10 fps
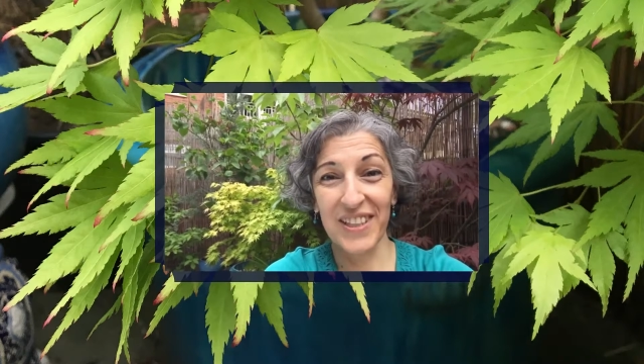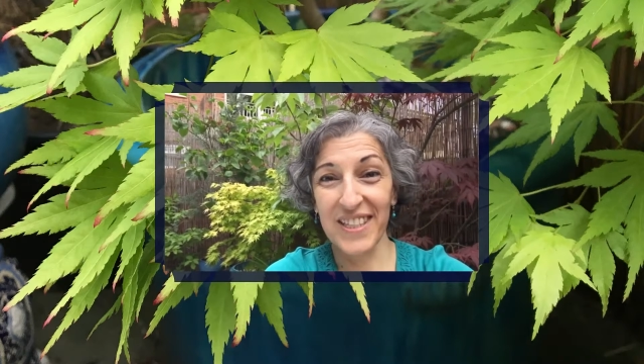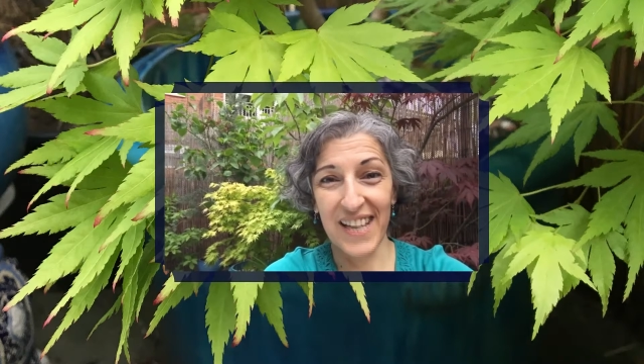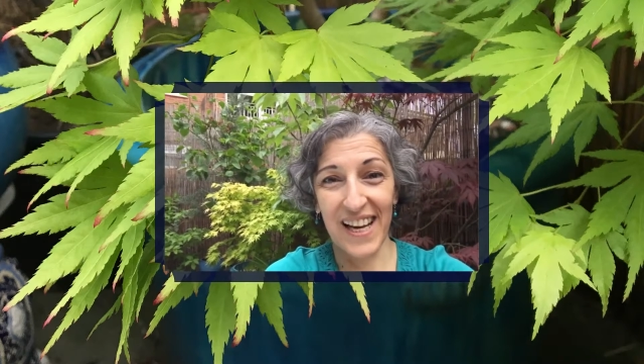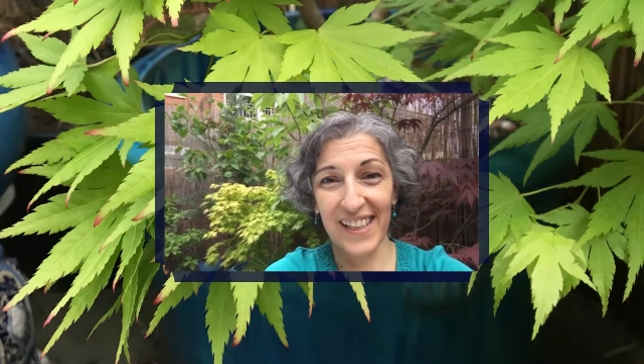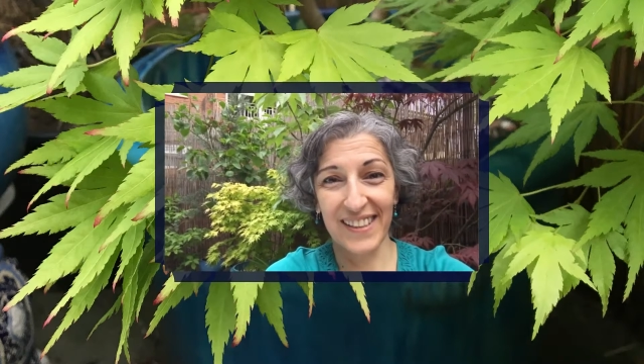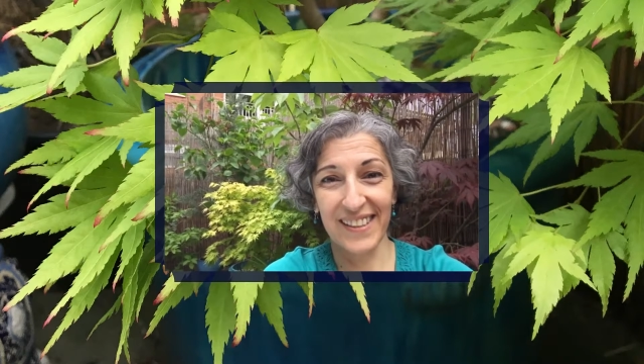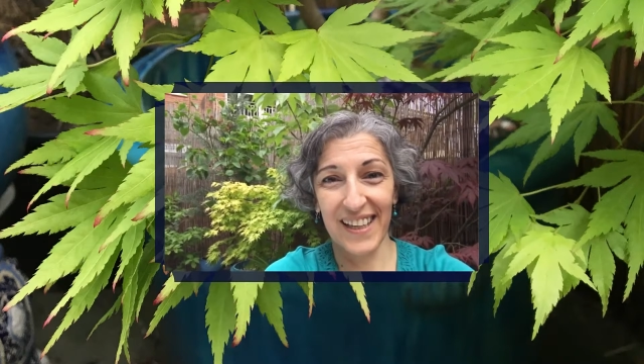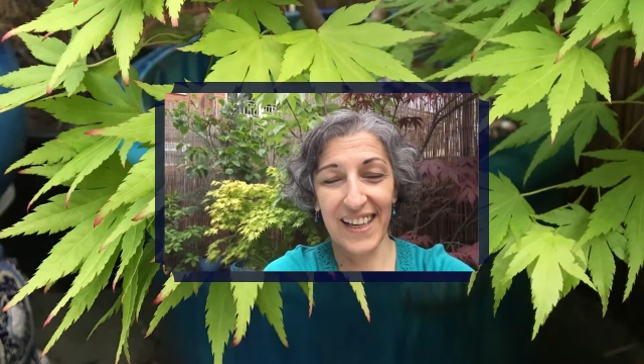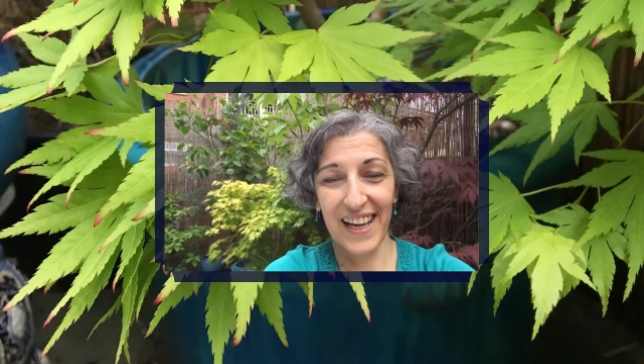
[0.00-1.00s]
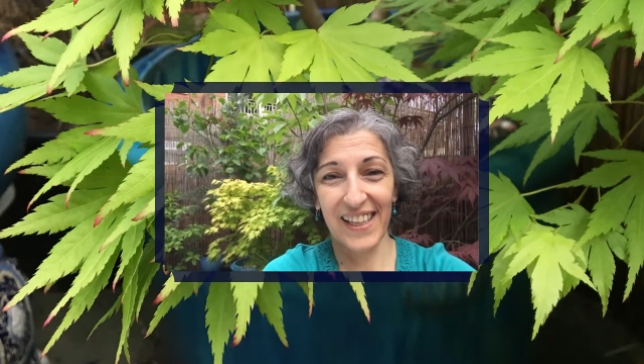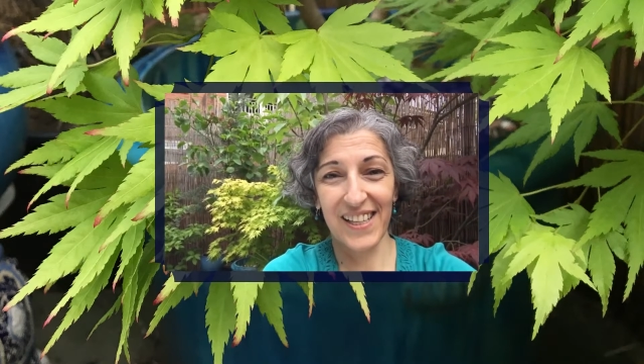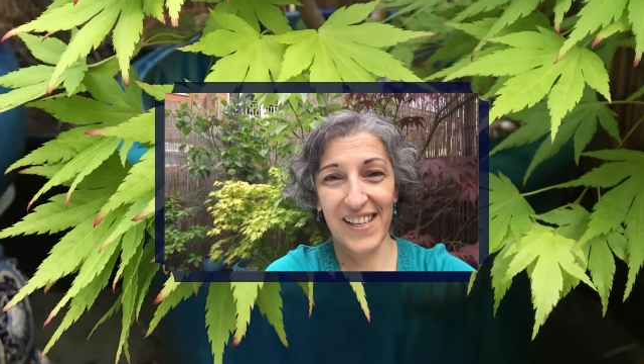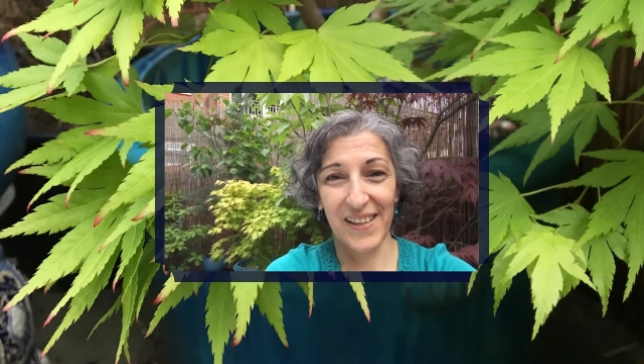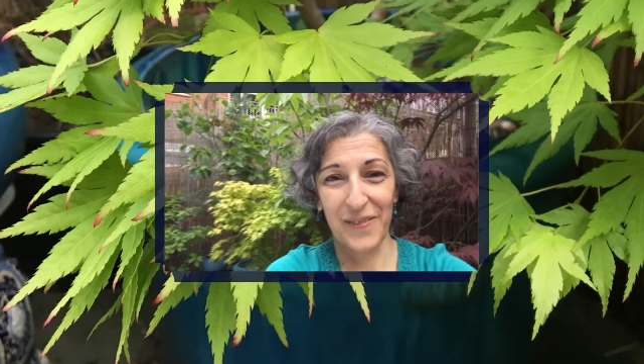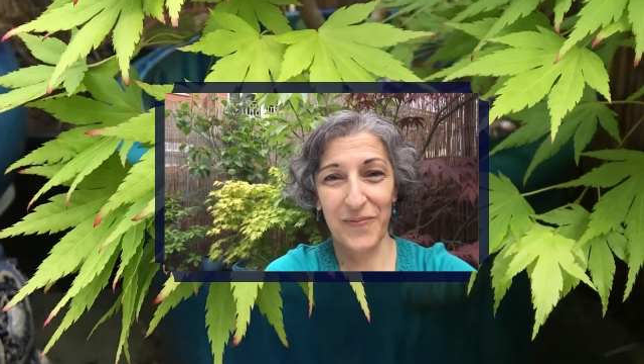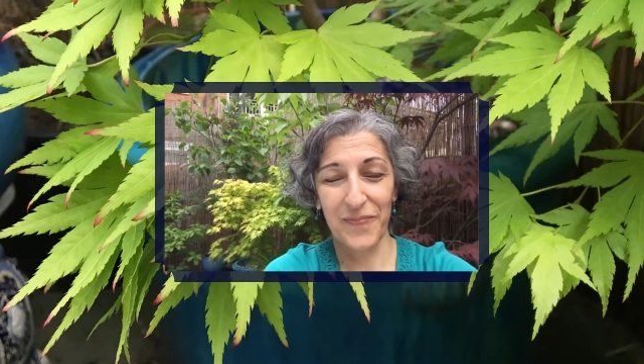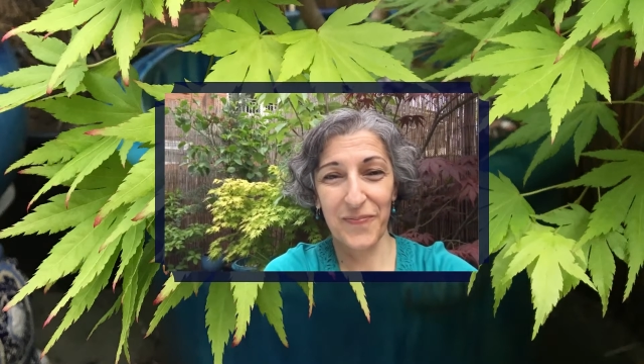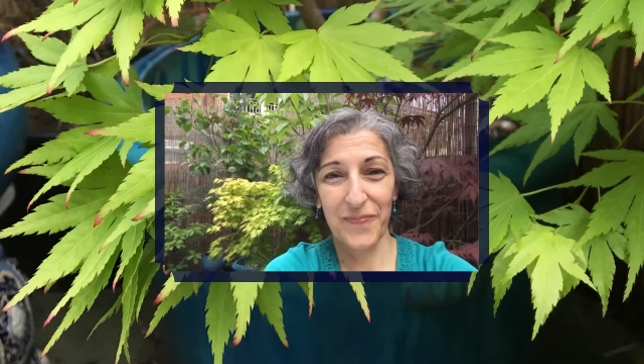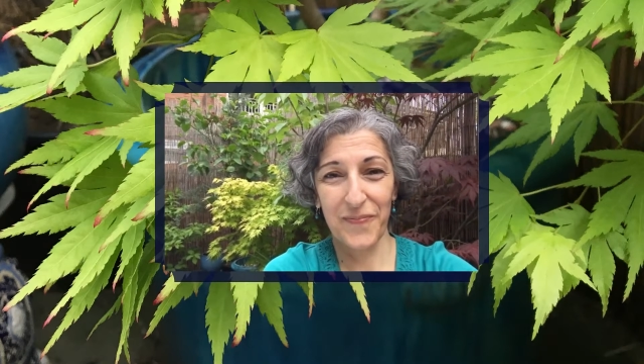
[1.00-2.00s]
desired direction.
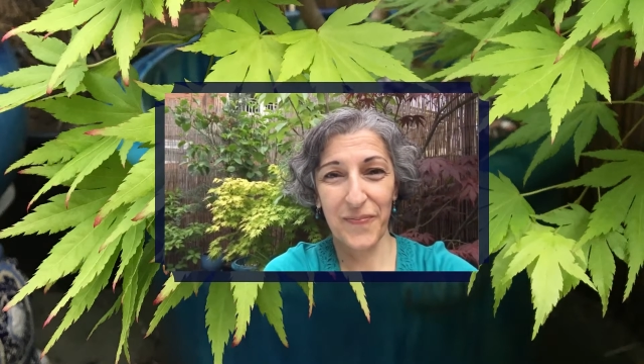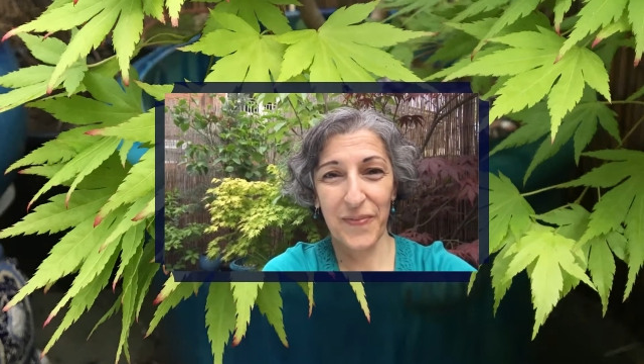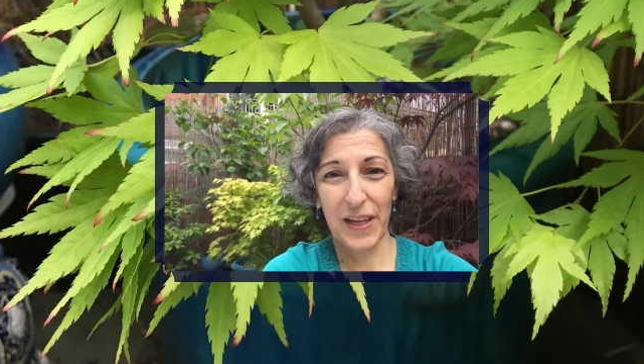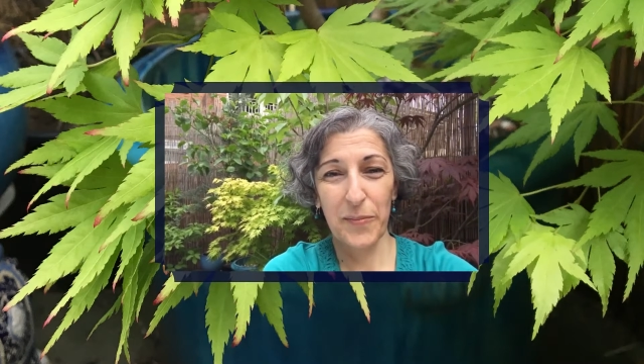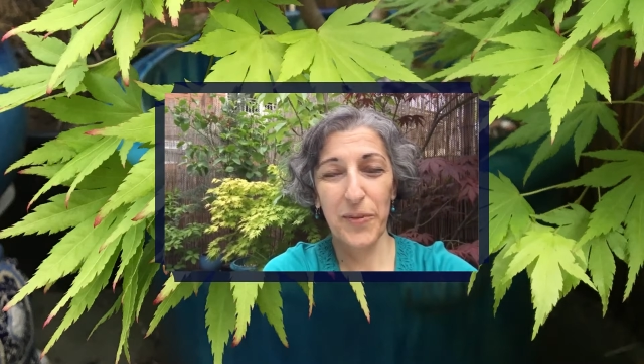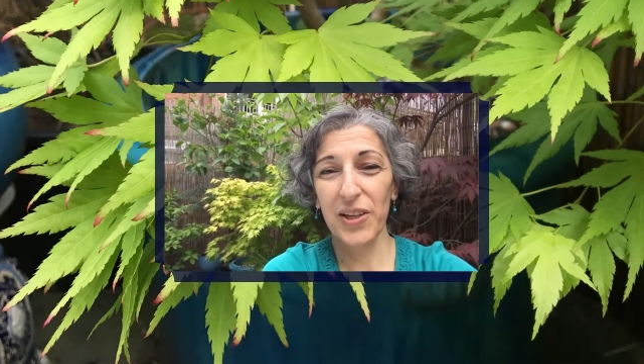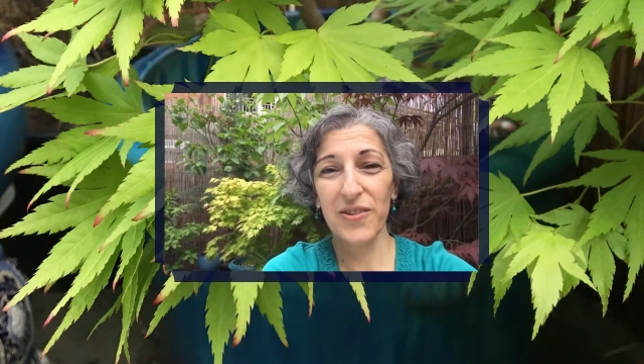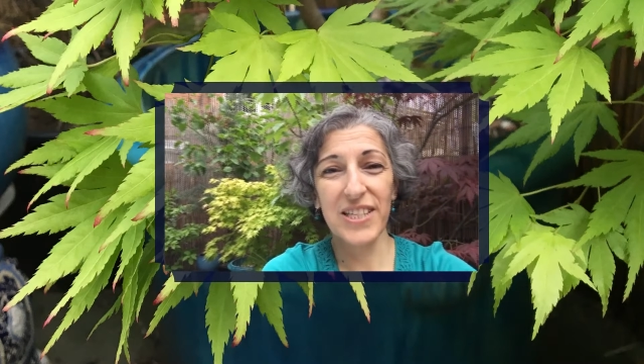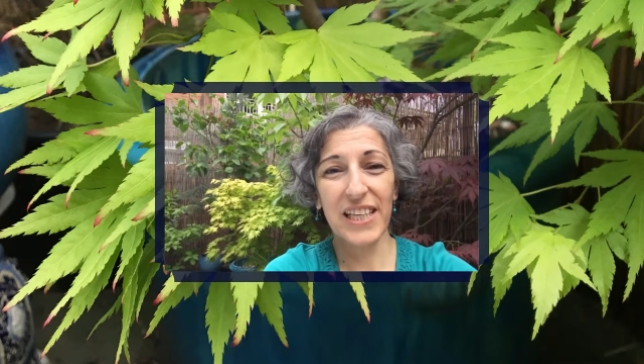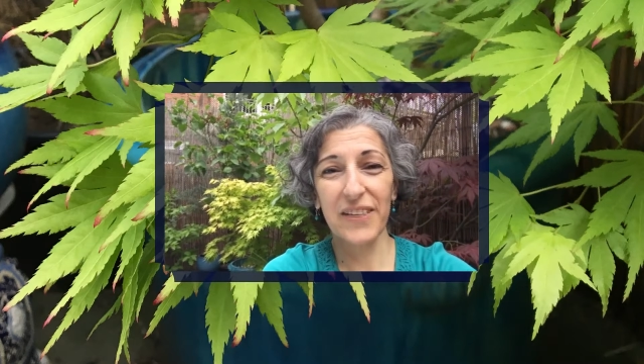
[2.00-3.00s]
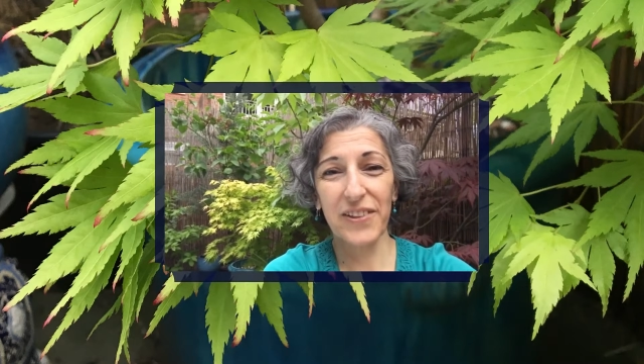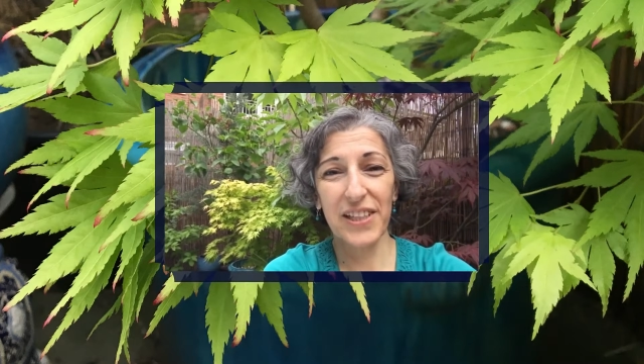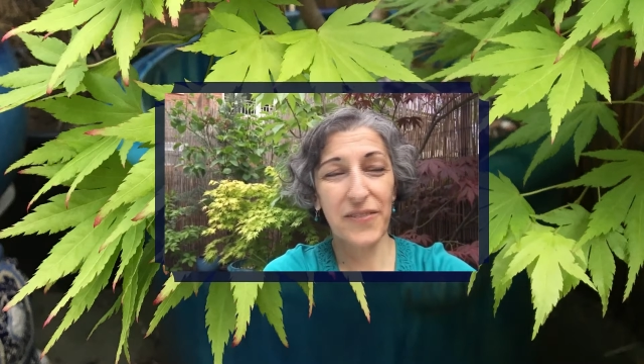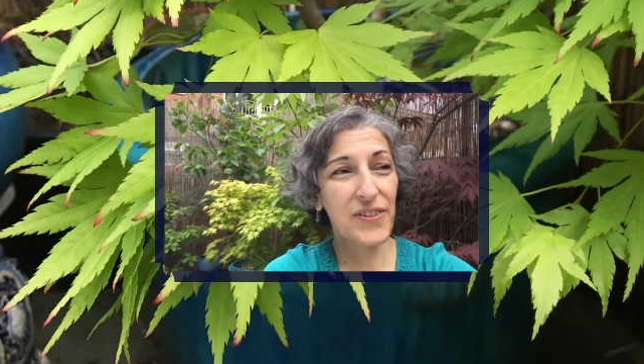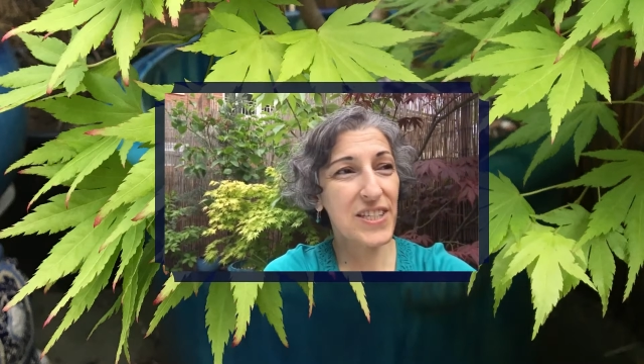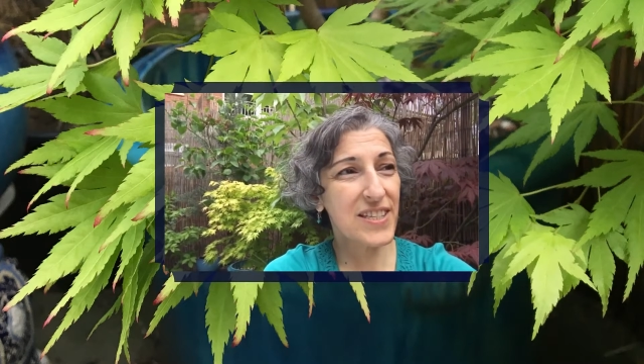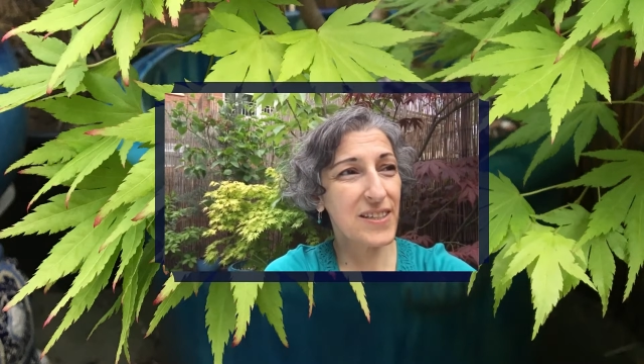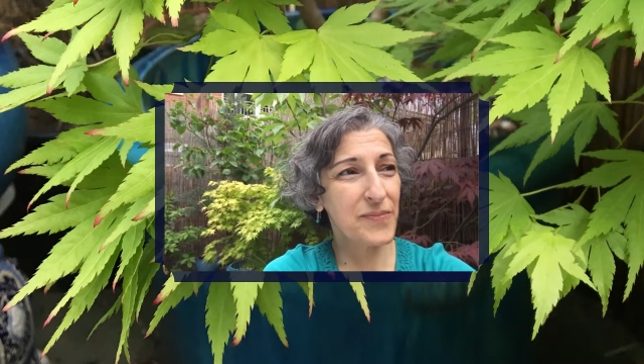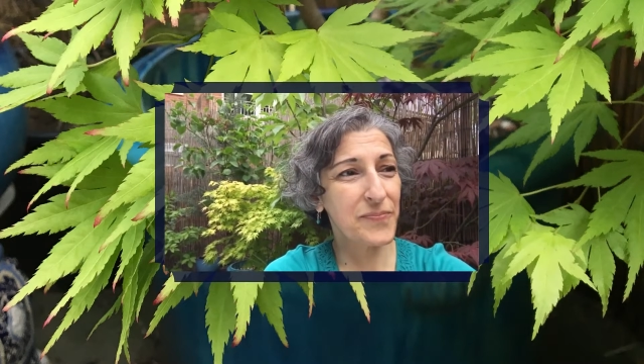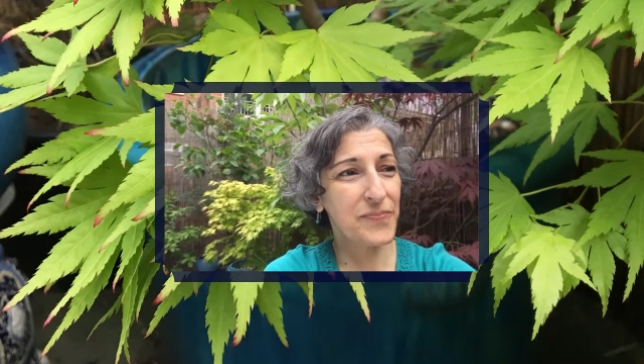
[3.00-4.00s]
Because even if it's a